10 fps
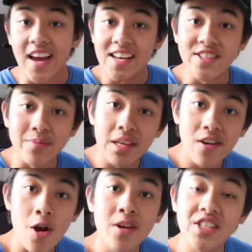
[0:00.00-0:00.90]
guys, so me and
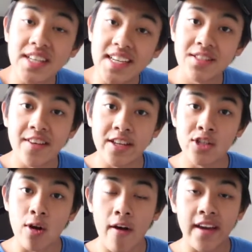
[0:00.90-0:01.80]
Herbert just finished
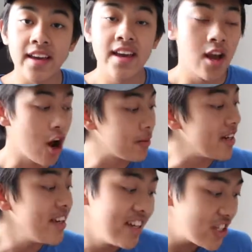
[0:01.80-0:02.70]
drawing.
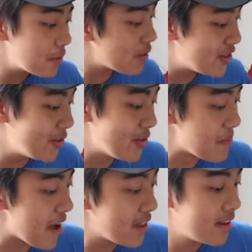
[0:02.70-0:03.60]
Herbert, show me what you drew, man.